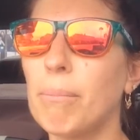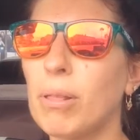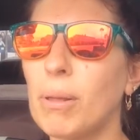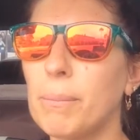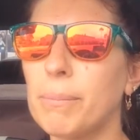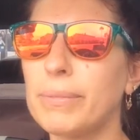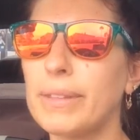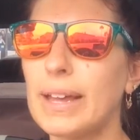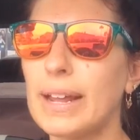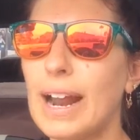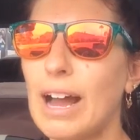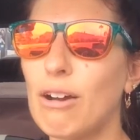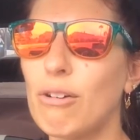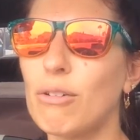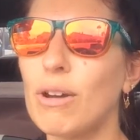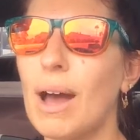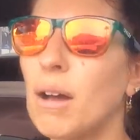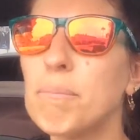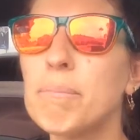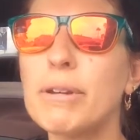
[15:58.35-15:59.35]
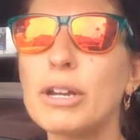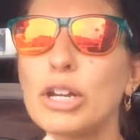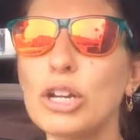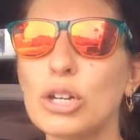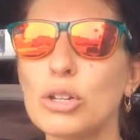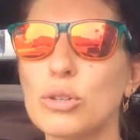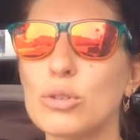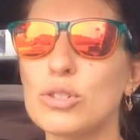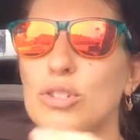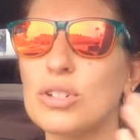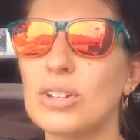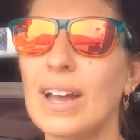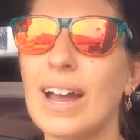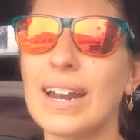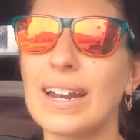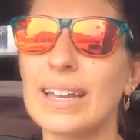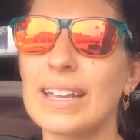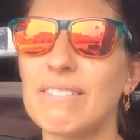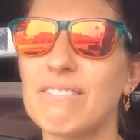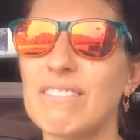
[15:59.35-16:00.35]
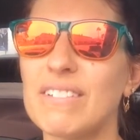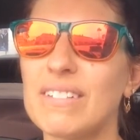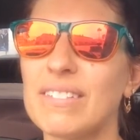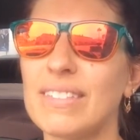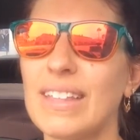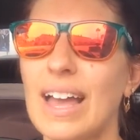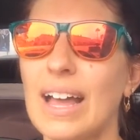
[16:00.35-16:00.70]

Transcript: plump that out, bigger glutes to kind of give in